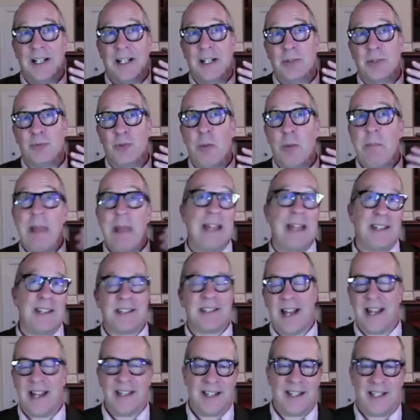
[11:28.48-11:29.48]

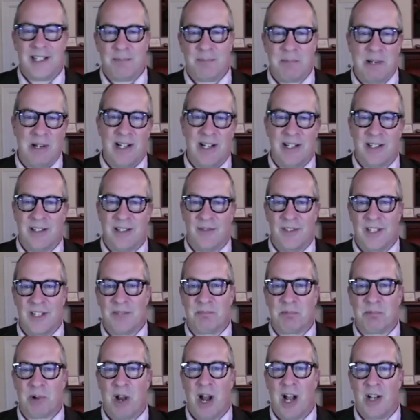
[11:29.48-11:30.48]
romanticized experience of these
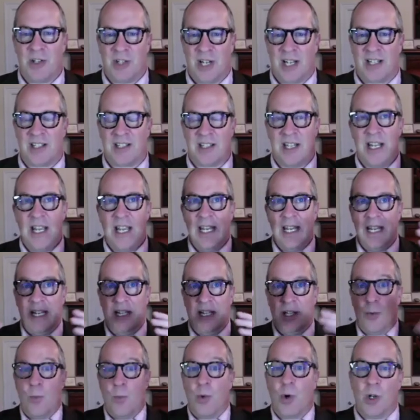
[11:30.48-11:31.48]
projects in
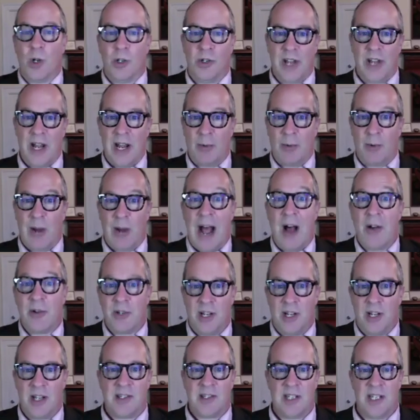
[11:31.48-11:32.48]
the world around
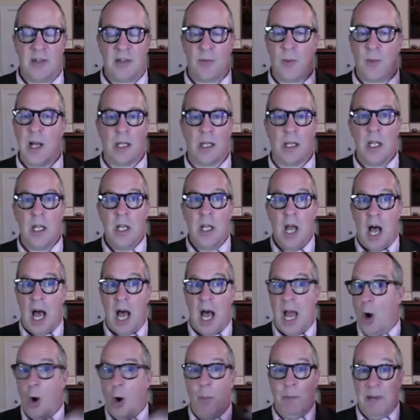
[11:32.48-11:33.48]
us is, well, I
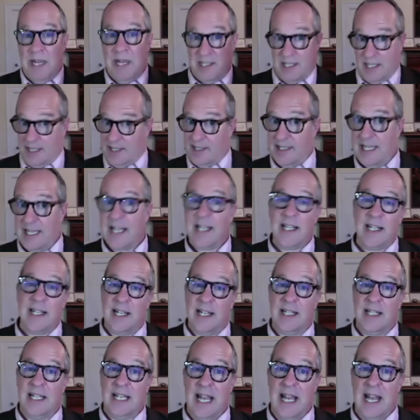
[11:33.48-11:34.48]
hope he succeeded
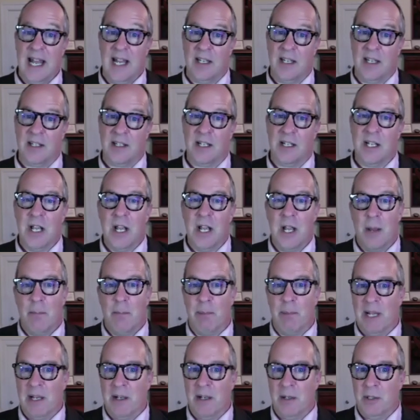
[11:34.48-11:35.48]
at the end,
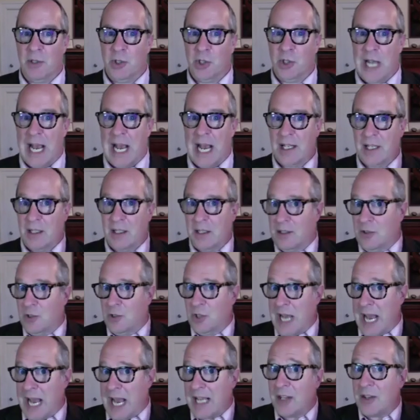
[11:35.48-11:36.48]
but check
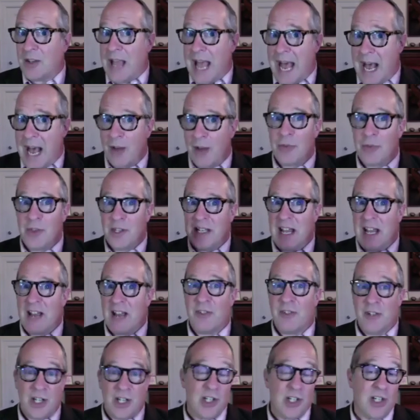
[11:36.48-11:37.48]
out the
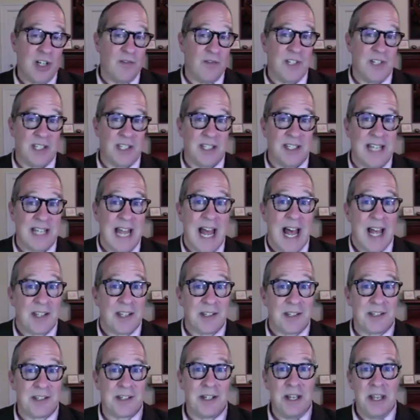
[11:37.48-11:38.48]
definition of
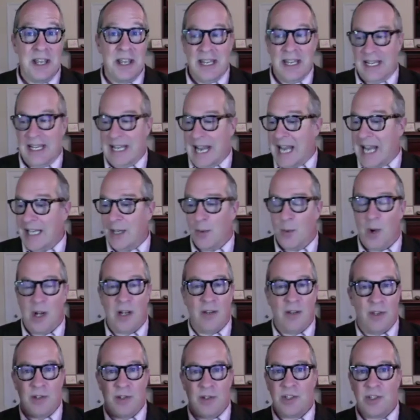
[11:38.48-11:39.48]
success. In any one
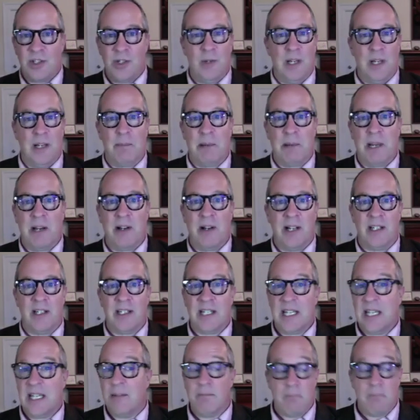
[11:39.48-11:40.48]
of those 2-week periods,
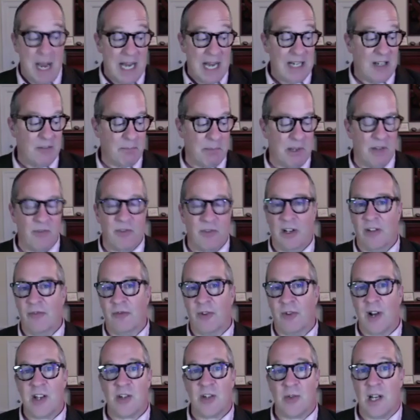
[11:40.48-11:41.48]
he might have been very
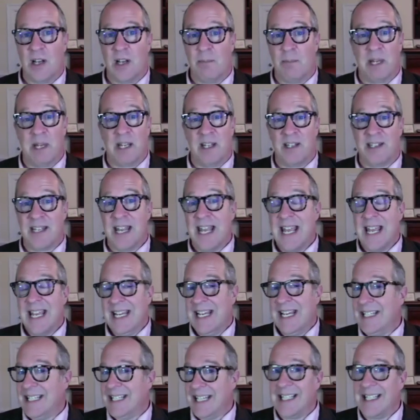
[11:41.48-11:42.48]
frustrated because
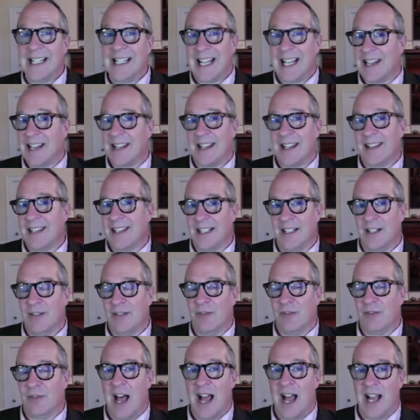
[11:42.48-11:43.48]
he didn't get the thing to
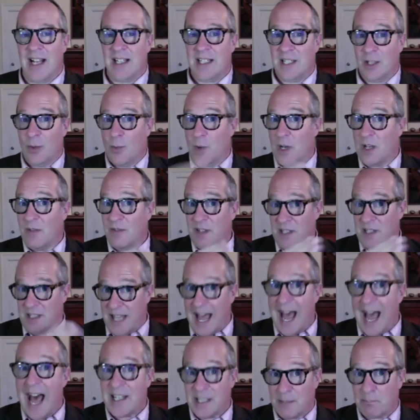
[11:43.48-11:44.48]
fly until one of his
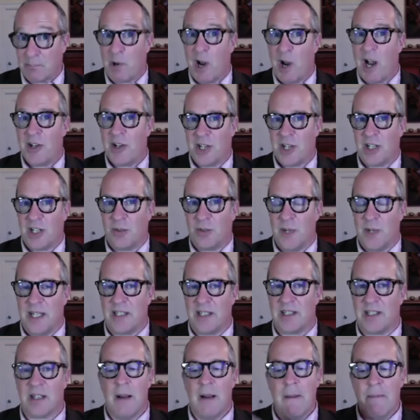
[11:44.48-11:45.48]
last project
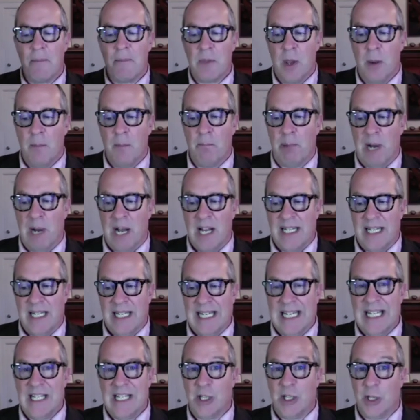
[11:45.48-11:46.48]
weeks. But
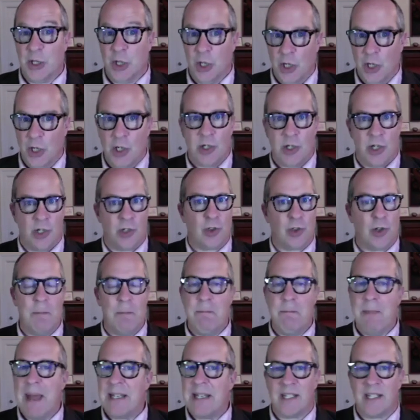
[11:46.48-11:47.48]
he learned a
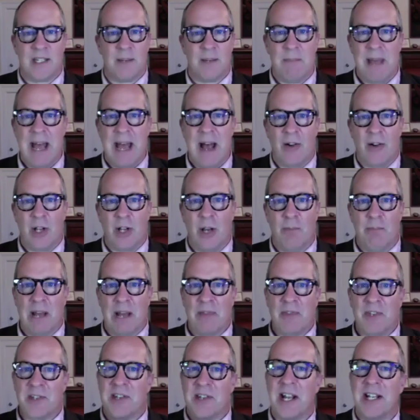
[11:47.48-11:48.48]
tremendous amount
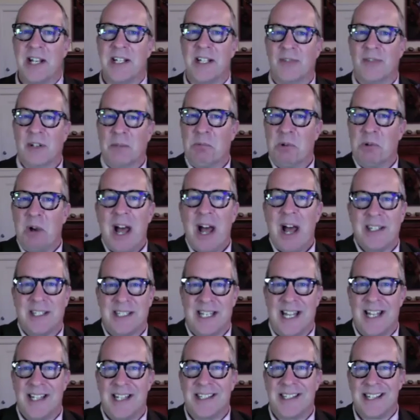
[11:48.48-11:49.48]
about the scientific
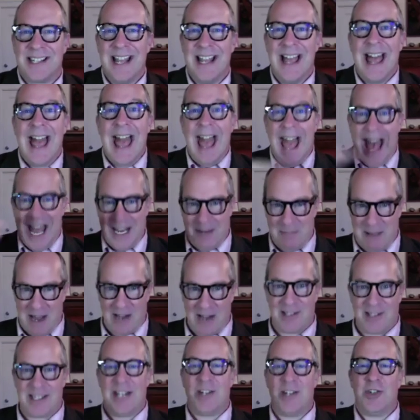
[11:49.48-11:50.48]
process and about
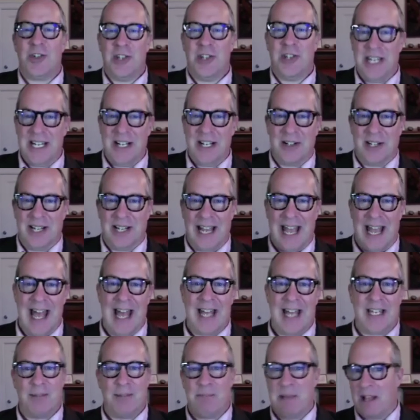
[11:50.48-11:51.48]
his engineering
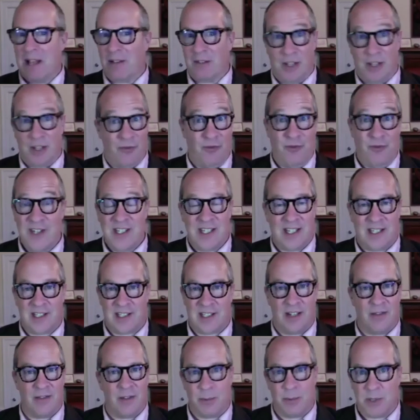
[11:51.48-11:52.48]
and about the physics
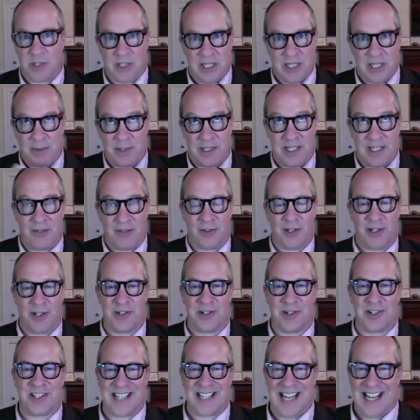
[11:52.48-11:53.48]
of it, which I would never
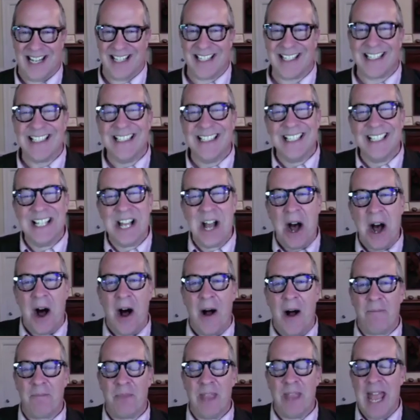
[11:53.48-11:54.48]
understand.
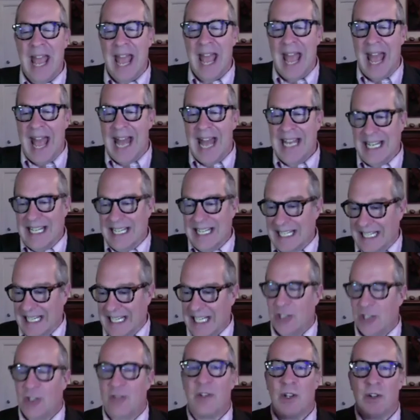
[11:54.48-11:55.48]
And in
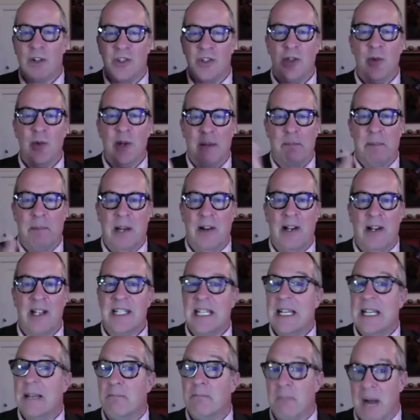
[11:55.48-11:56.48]
each of those 2-week periods,
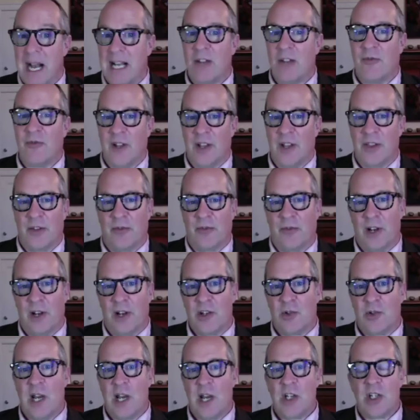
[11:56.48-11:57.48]
he might have felt the
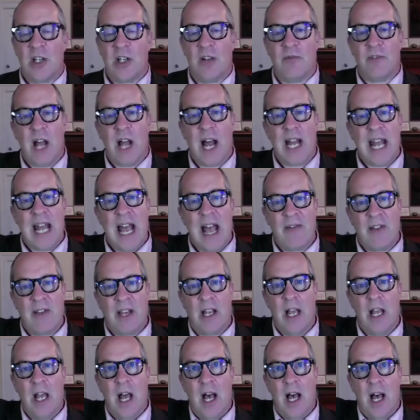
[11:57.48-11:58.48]
frustration of not
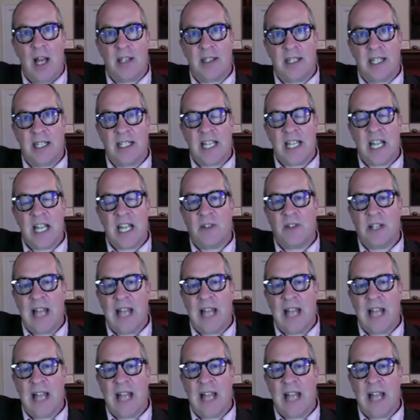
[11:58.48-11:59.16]
having a successful